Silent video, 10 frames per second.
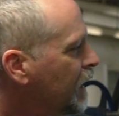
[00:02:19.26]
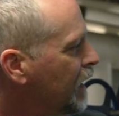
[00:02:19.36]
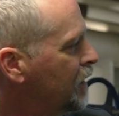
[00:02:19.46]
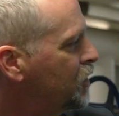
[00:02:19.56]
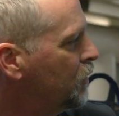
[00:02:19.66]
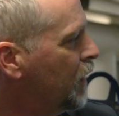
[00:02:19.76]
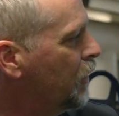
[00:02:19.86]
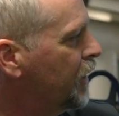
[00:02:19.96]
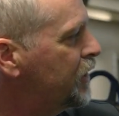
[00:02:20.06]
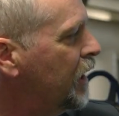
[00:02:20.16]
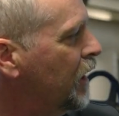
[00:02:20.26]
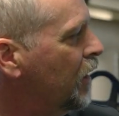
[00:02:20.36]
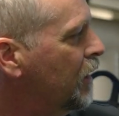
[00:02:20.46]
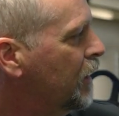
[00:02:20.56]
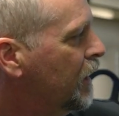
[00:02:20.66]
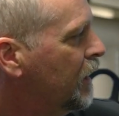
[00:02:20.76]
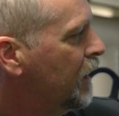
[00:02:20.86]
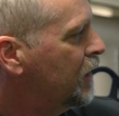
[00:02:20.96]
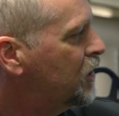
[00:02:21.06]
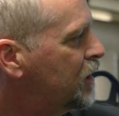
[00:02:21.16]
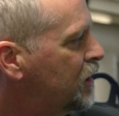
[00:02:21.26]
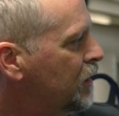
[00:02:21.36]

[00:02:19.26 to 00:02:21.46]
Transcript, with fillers: And as you'll notice here, it's